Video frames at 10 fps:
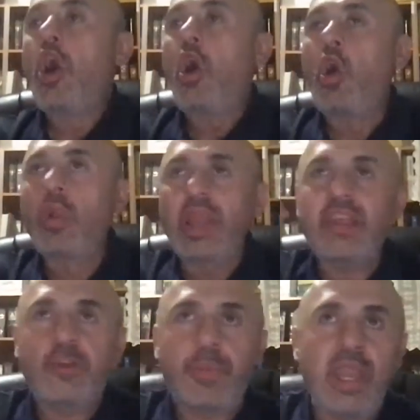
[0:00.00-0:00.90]

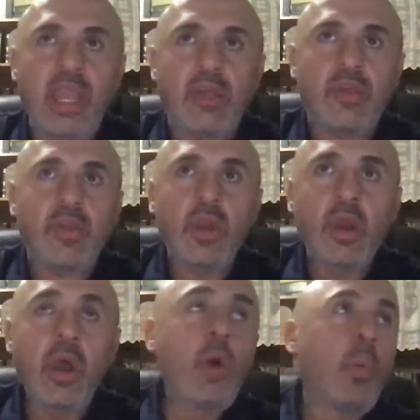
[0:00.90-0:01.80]
only speaks
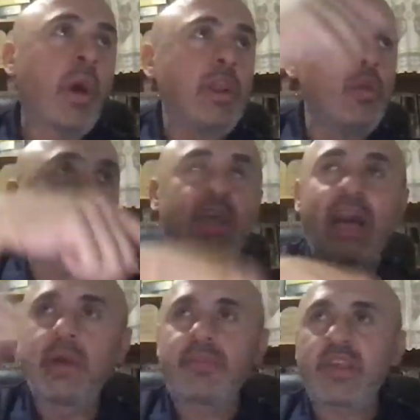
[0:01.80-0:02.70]
what you
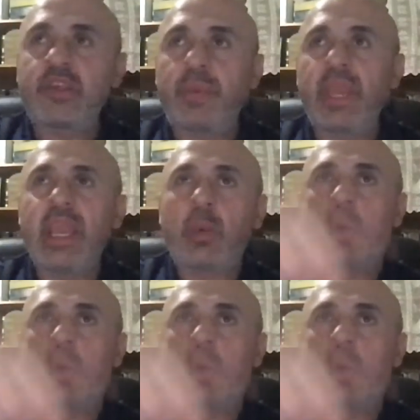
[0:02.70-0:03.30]
tell him to speak,